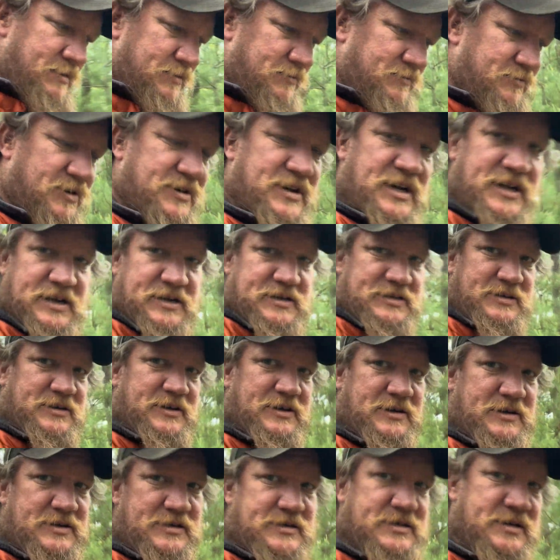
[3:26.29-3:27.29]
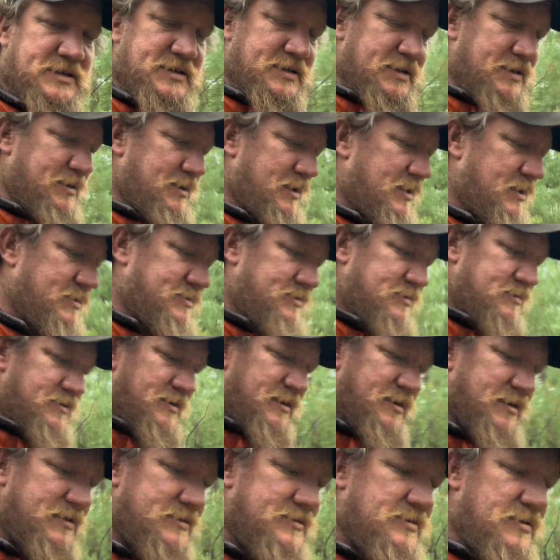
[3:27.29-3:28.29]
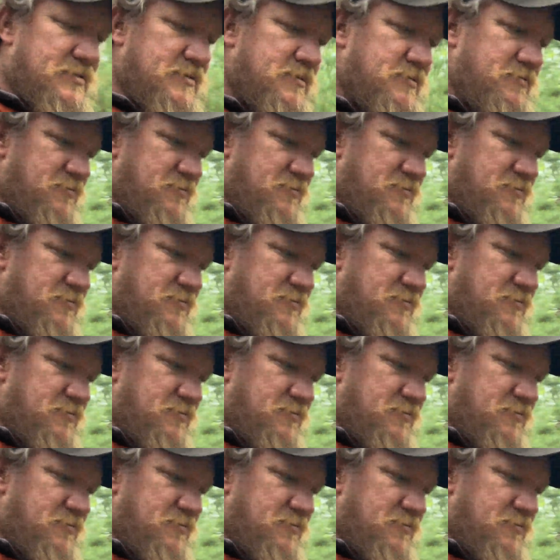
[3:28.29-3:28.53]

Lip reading: looking as good as it did yesterday, so